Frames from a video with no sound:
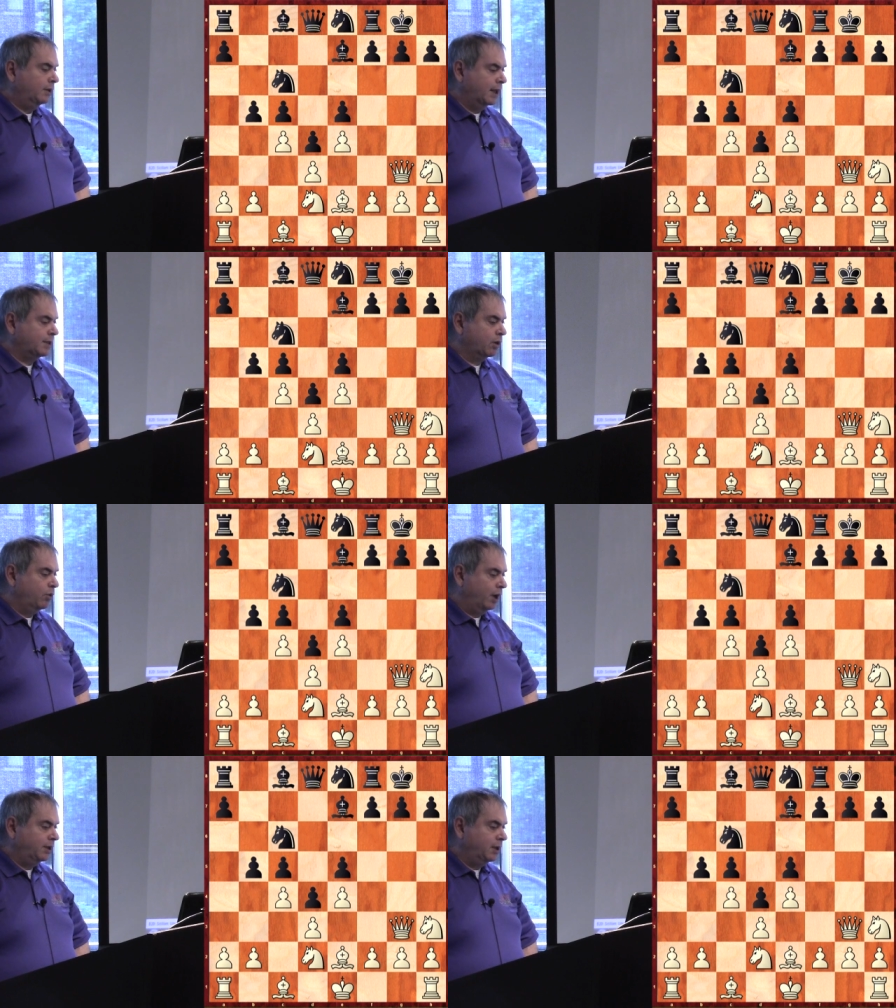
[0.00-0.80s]
That's a
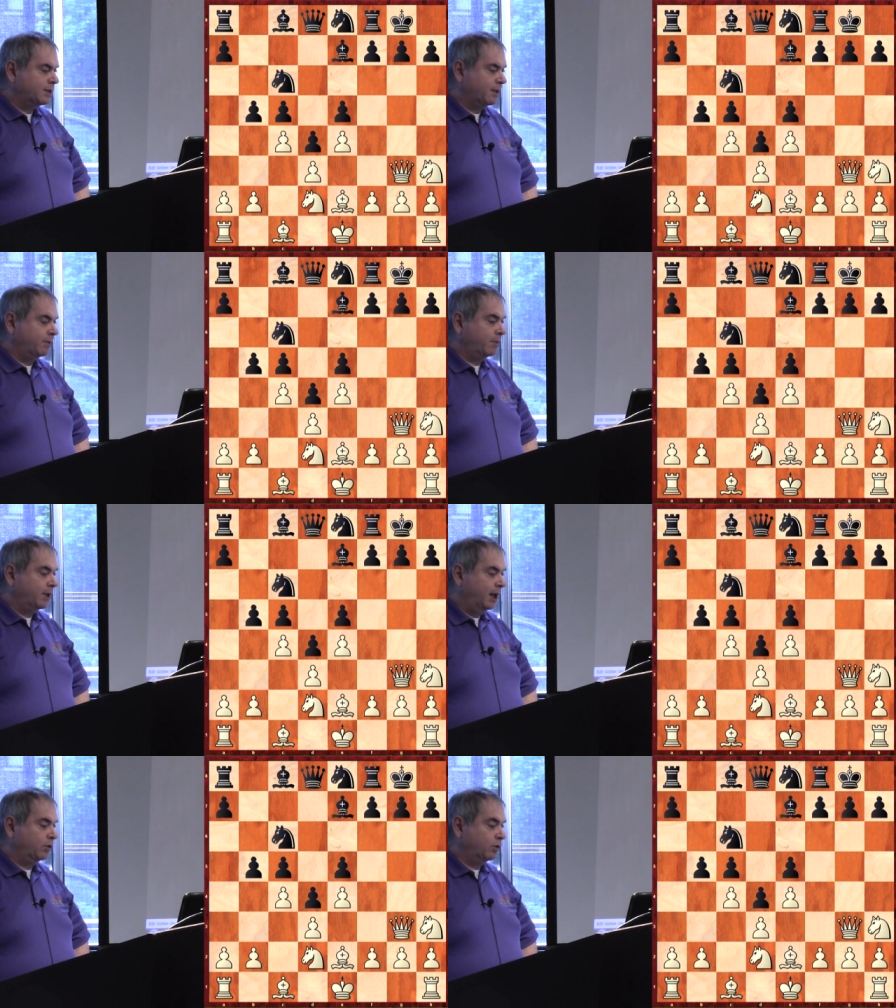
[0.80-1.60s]
good idea. Sometimes
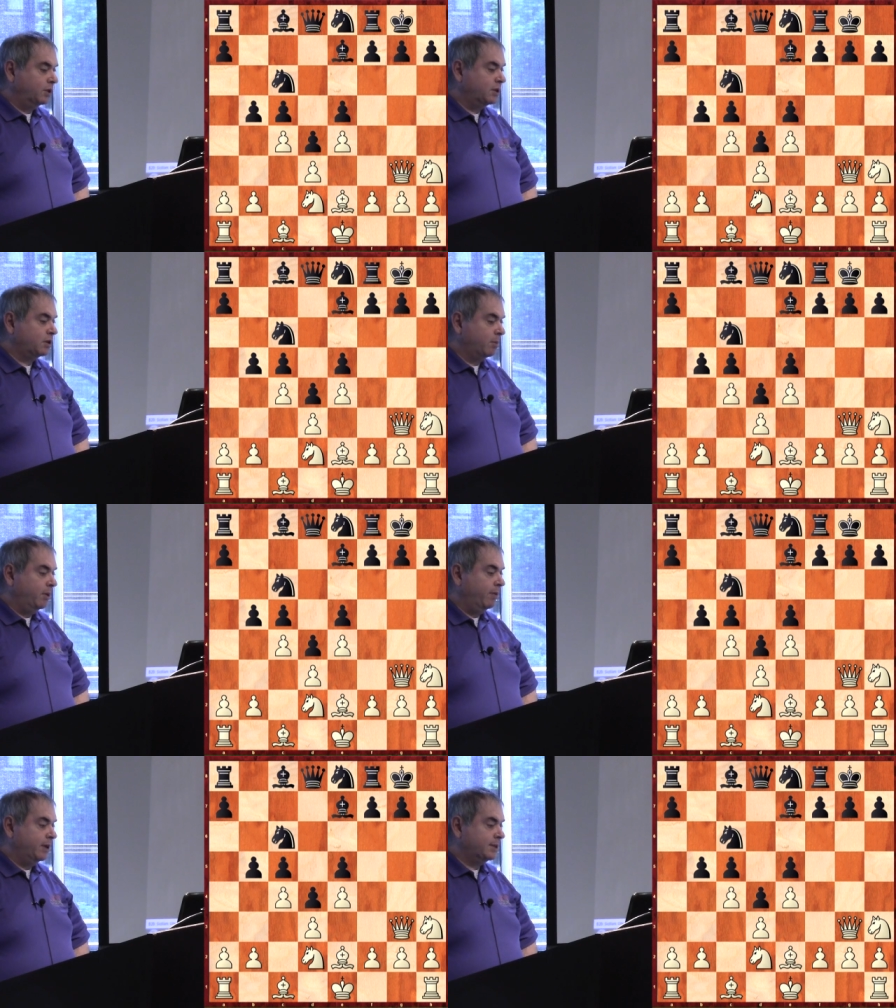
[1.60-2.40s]
the knight on d6 can
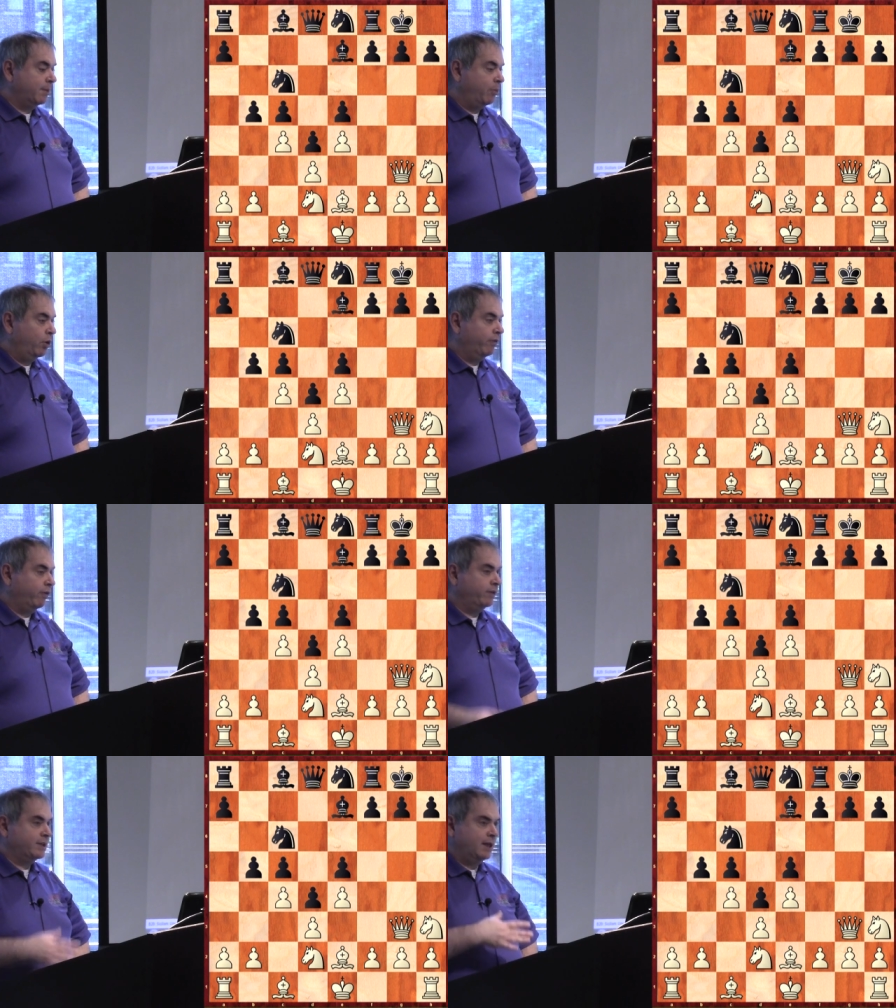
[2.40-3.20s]
be supportive
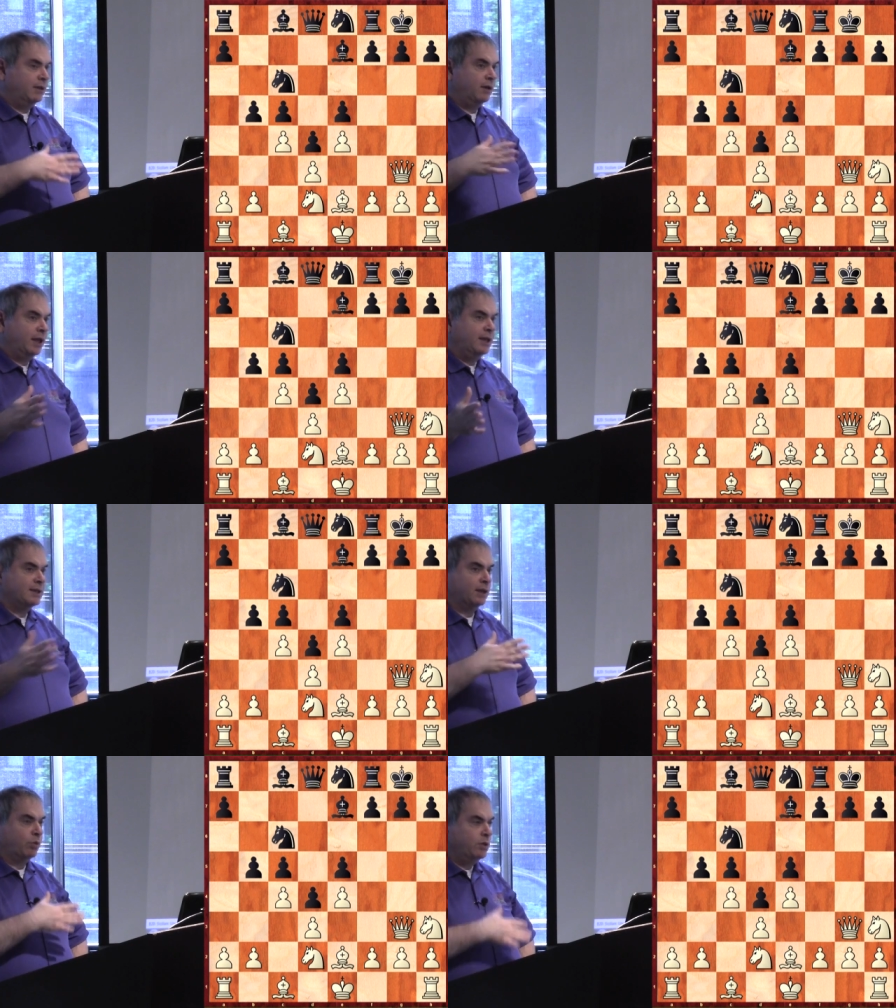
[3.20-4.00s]
of the center,
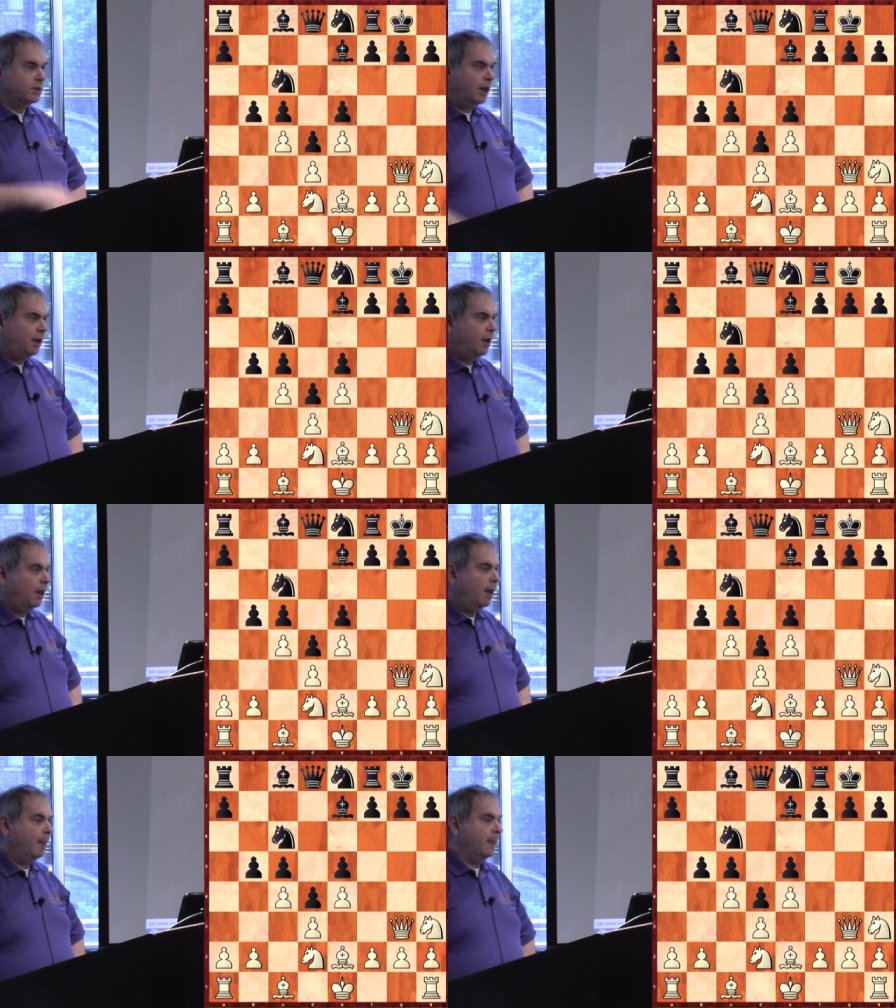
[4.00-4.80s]
kingside, queenside.
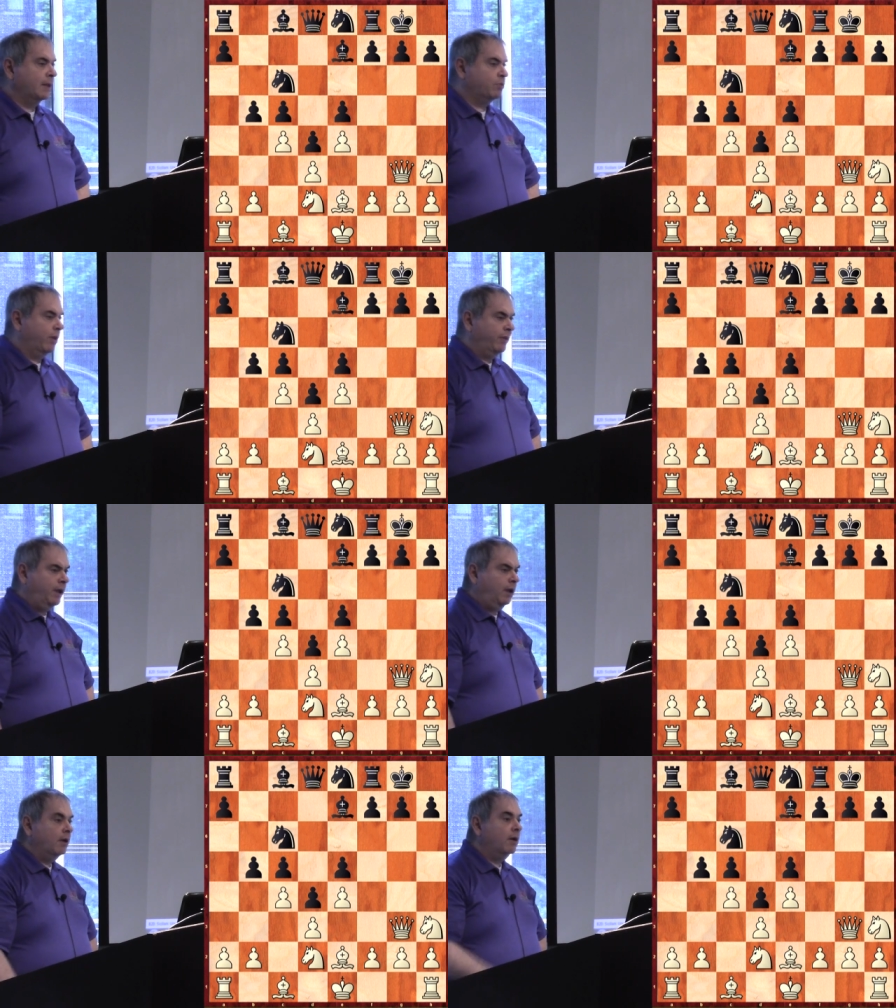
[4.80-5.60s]
That's one
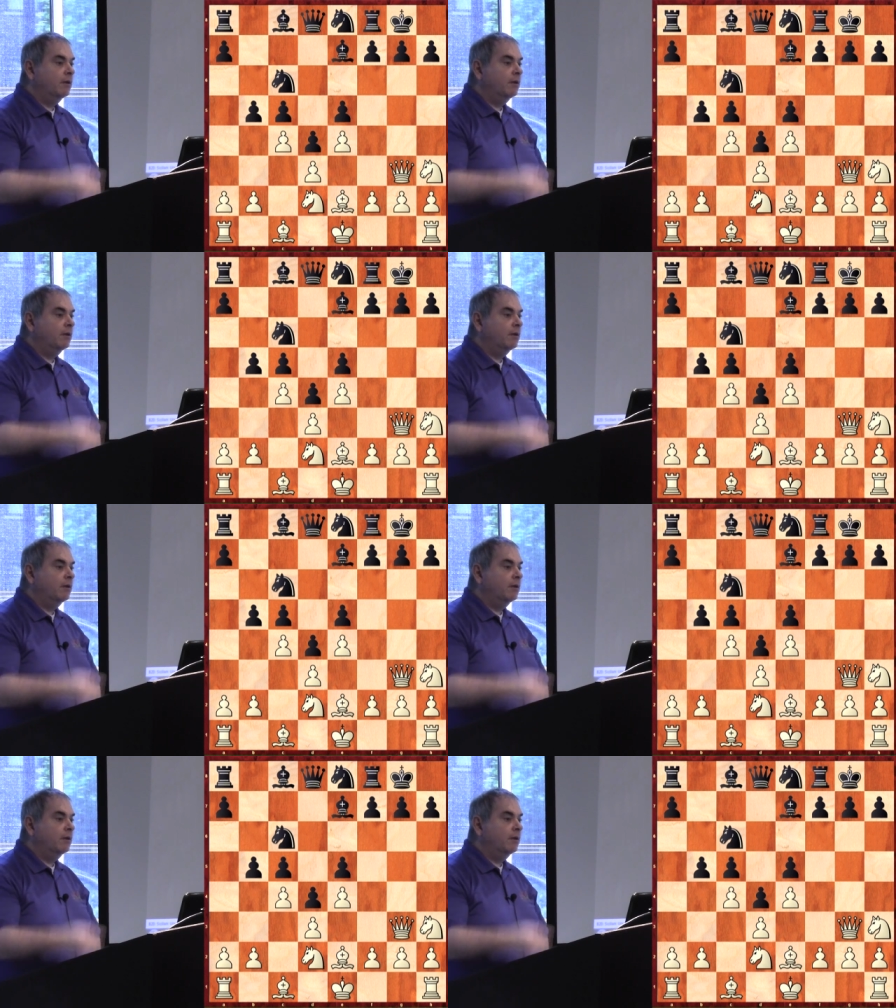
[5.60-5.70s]
thing.